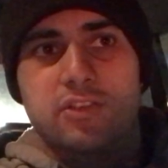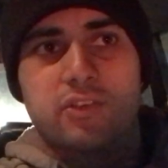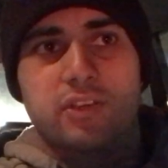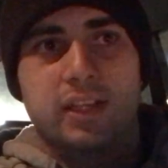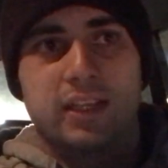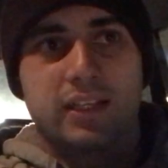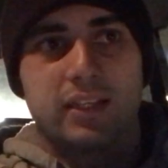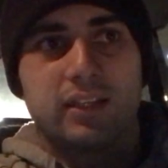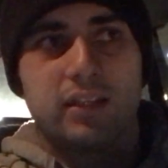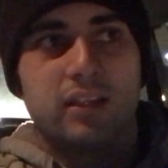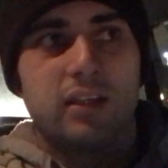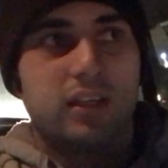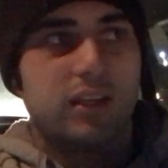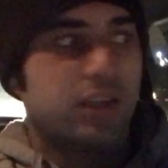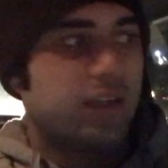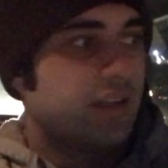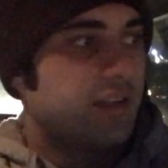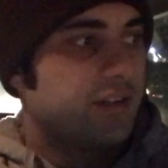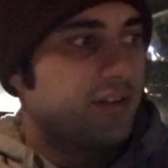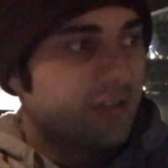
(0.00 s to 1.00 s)
you're in,
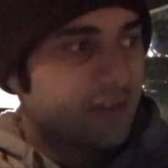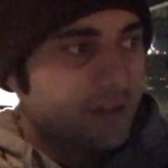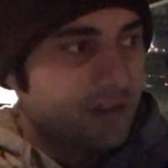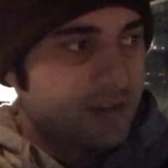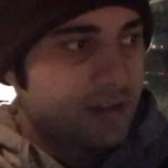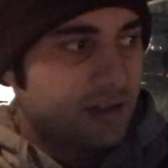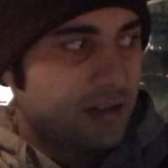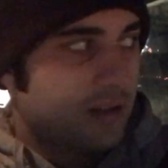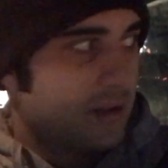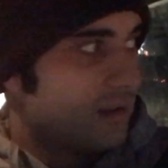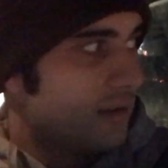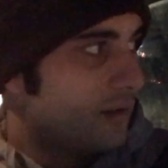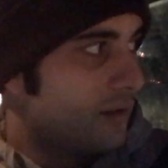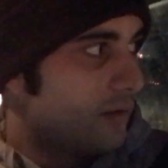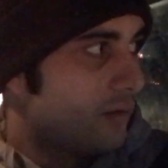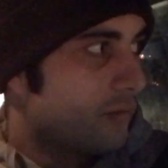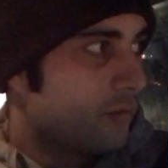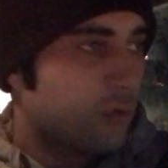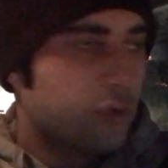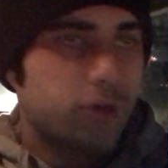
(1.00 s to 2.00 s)
there's
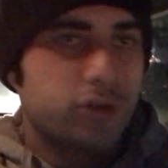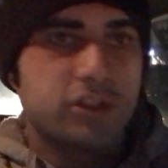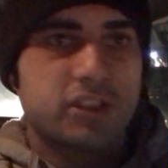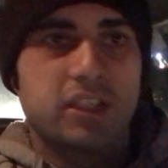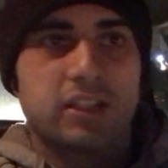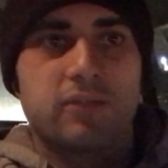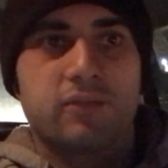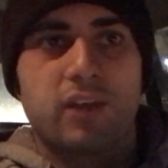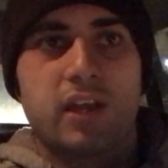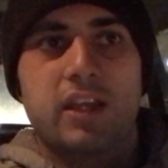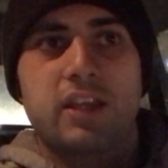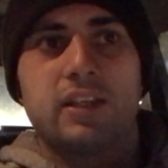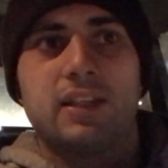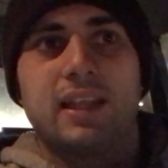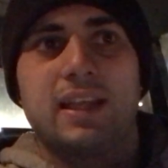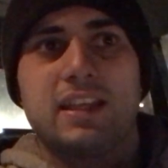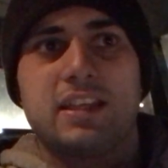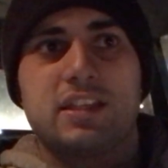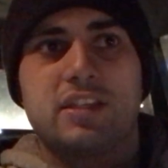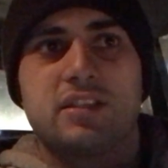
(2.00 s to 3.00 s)
rules and
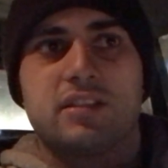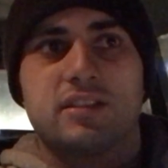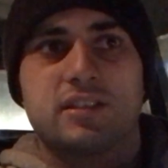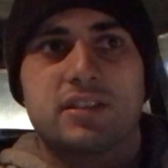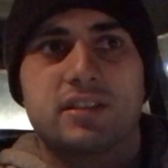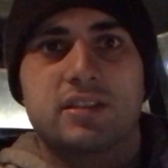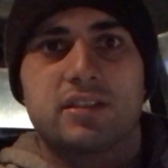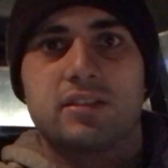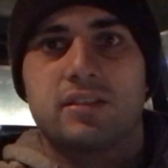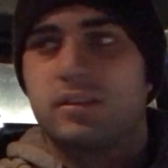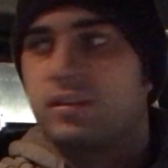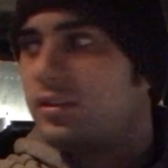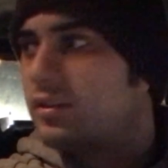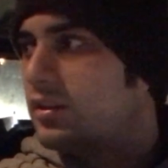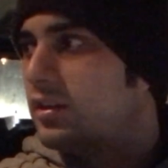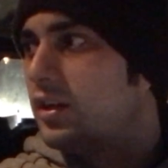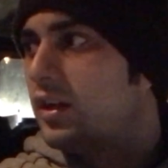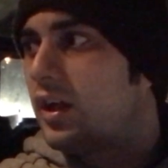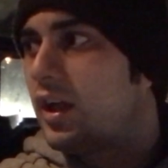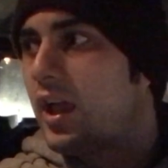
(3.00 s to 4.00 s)
regulations.
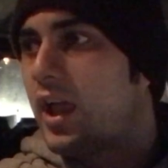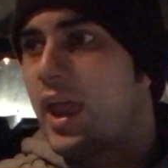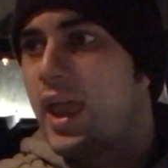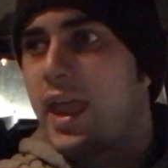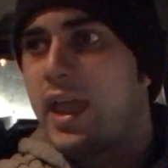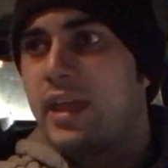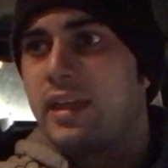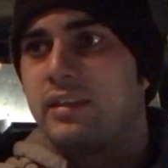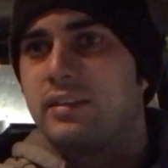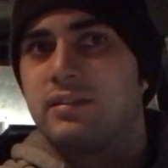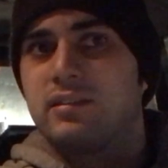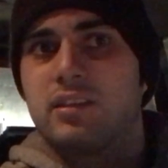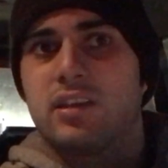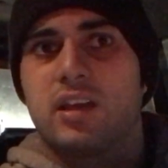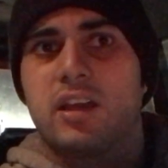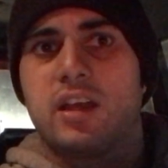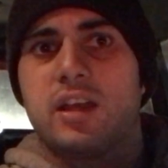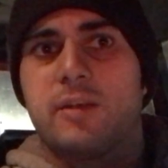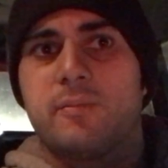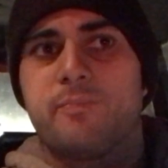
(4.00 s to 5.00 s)
And
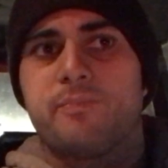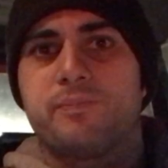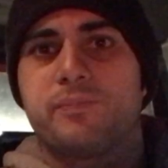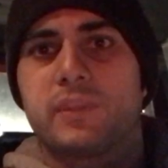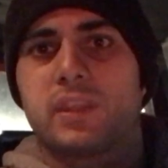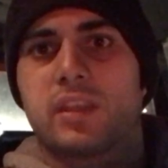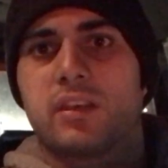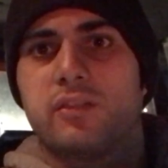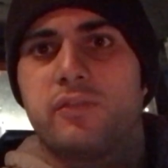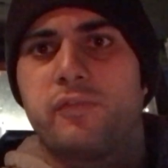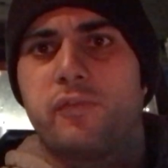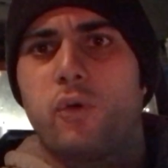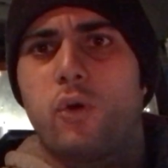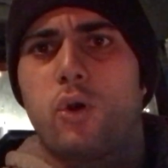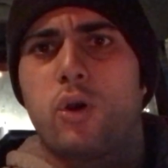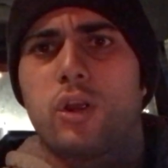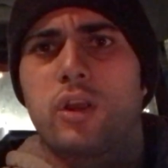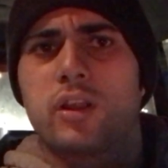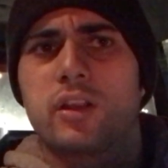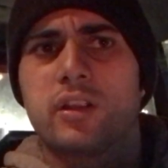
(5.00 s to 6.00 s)

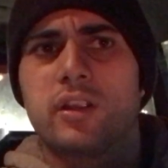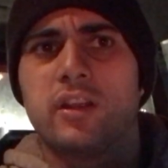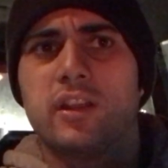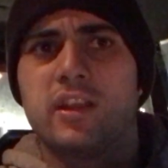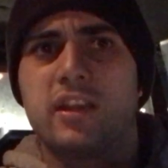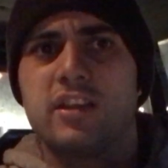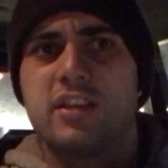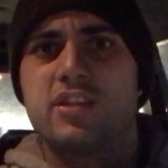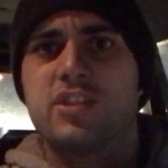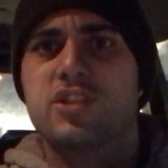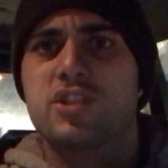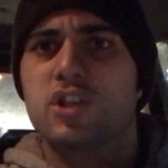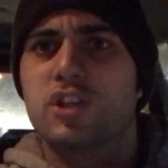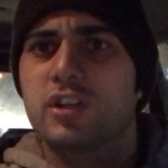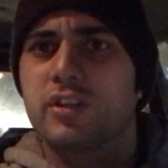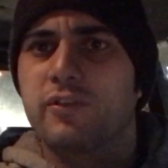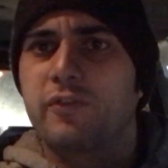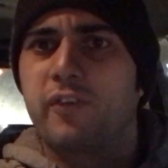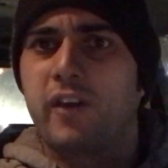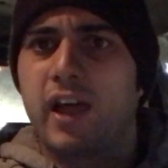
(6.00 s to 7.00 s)
for
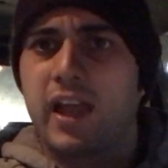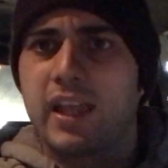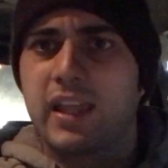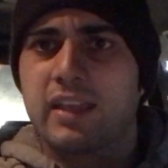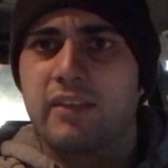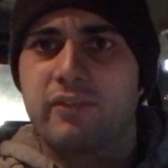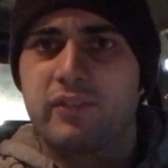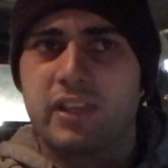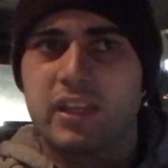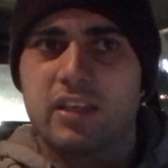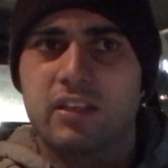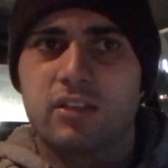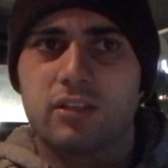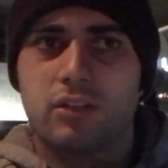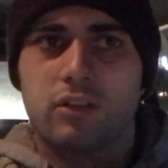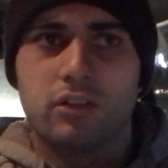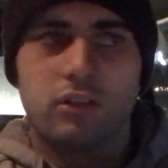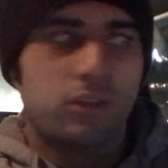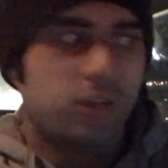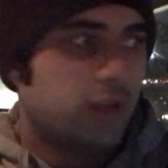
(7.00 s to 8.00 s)
certifying a
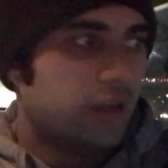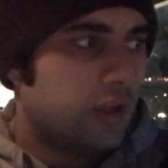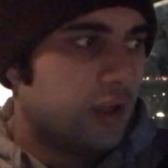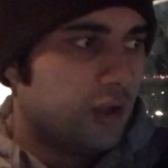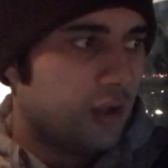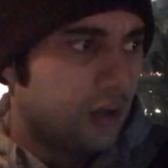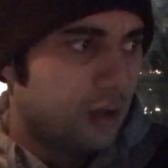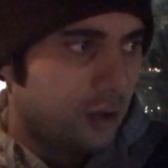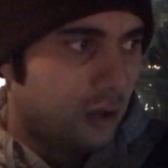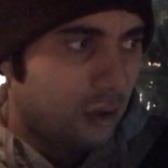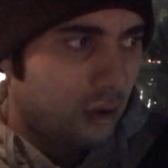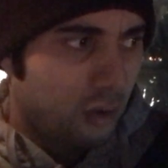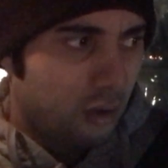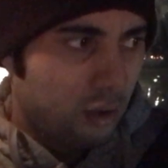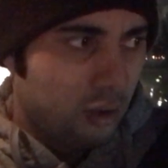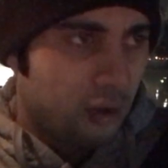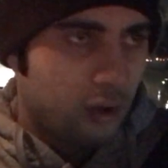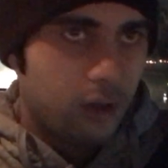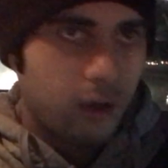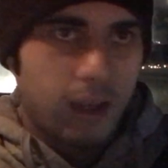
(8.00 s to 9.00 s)
vehicle
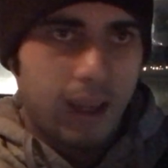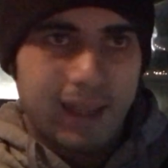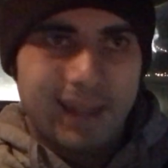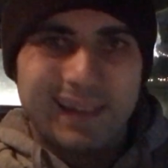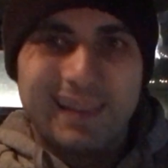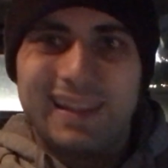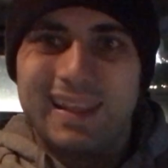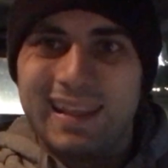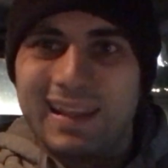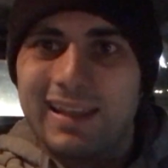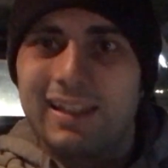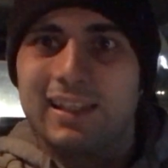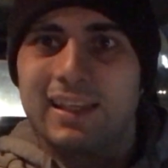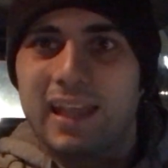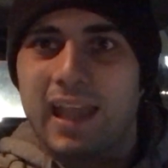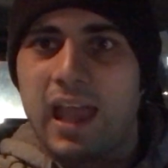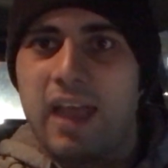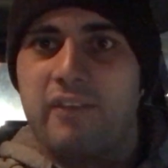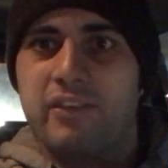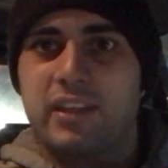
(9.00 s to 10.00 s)
and
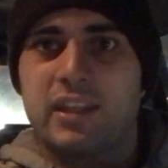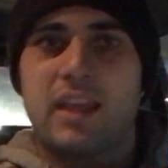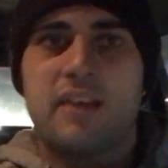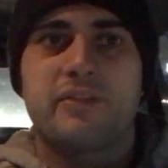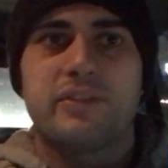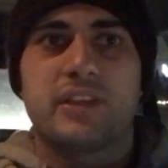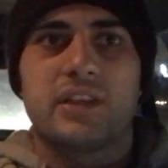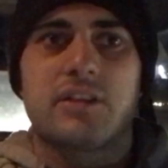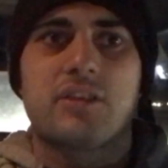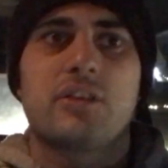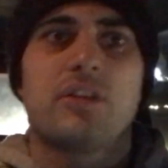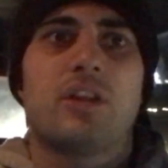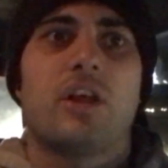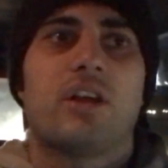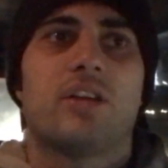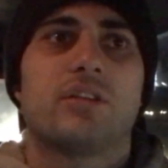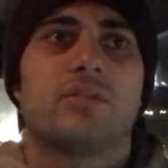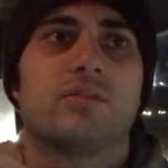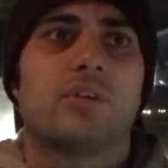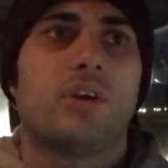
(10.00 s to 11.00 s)
legally having that vehicle
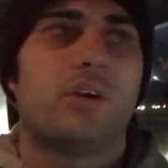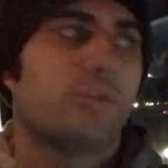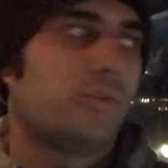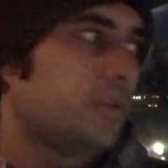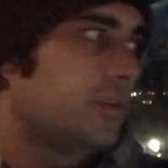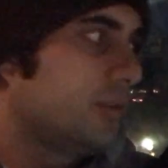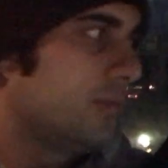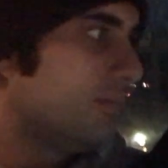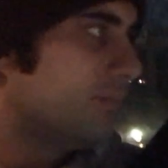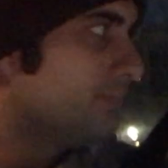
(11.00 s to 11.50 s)
on the road.